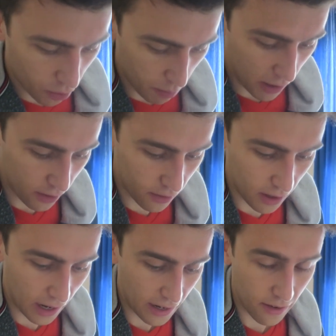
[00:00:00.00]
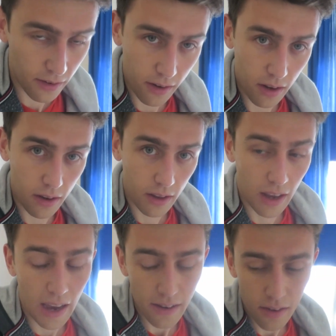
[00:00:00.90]
just because that is
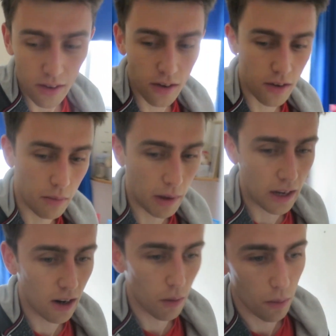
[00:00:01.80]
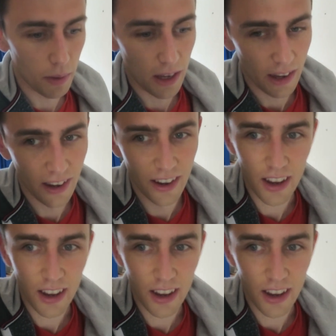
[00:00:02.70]
the case doesn't mean I will be